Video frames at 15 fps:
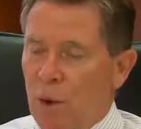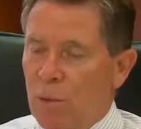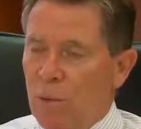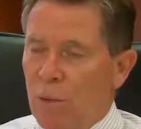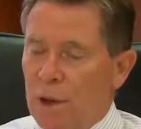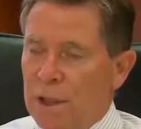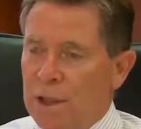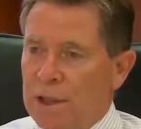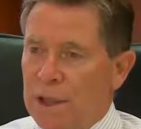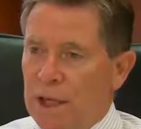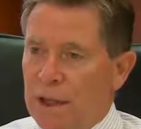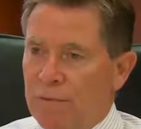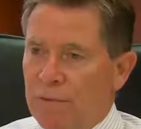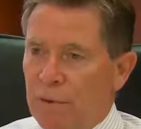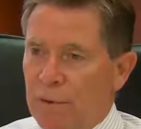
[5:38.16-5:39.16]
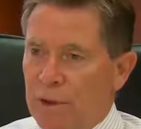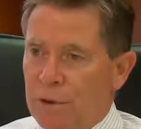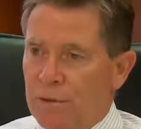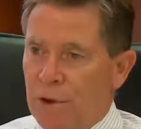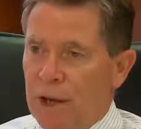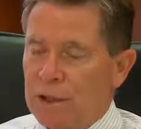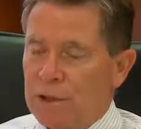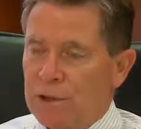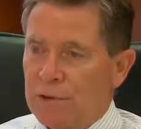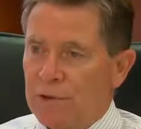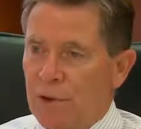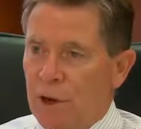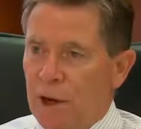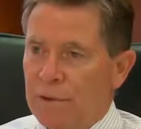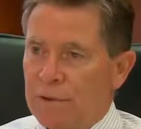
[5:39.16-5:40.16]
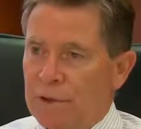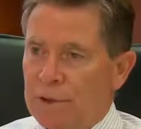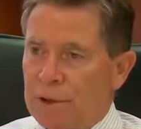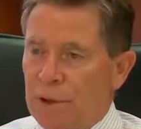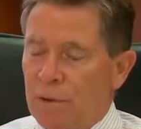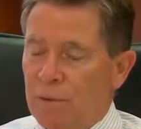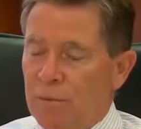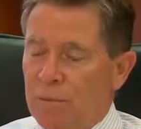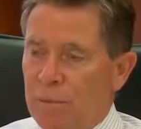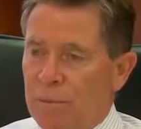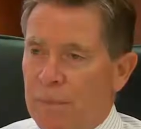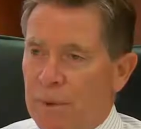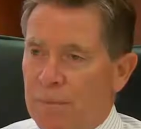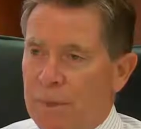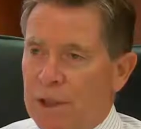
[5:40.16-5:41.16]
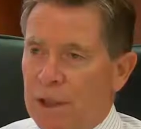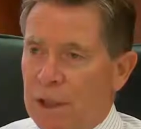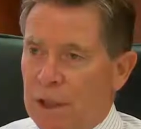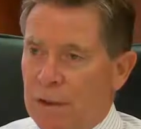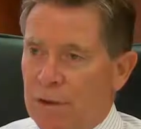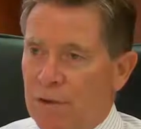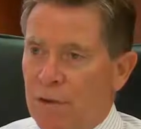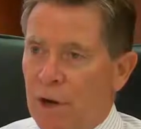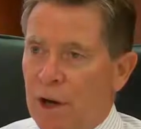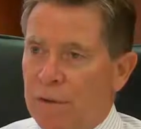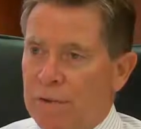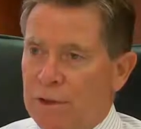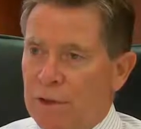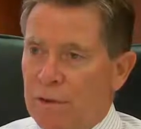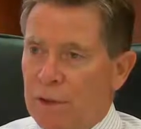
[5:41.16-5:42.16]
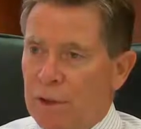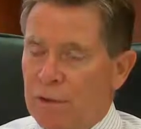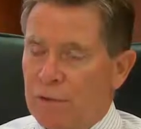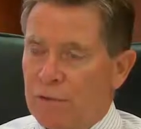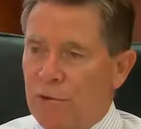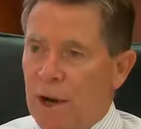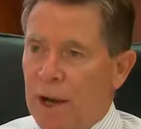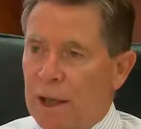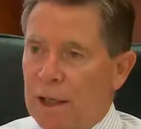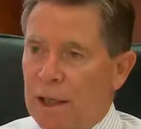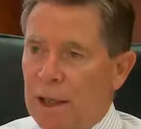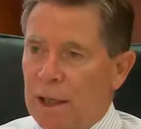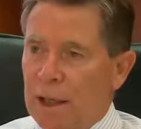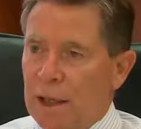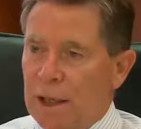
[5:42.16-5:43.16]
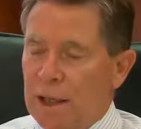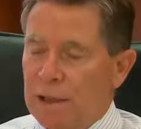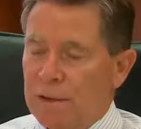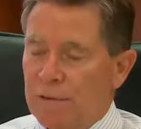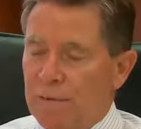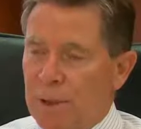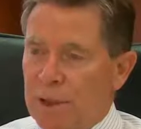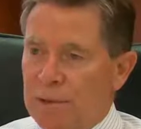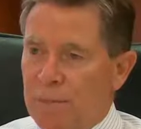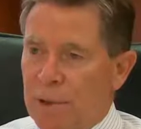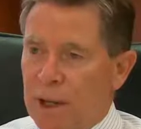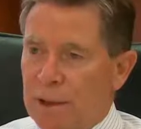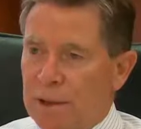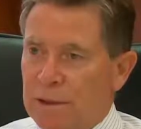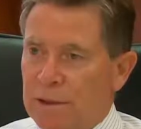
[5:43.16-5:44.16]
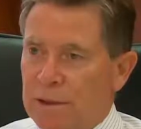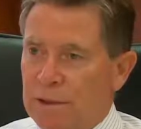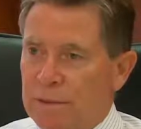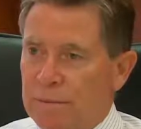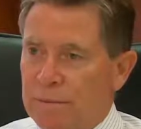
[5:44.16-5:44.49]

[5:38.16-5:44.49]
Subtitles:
what is there for the trainers and drivers, or particularly the drivers on the track, is of best practice.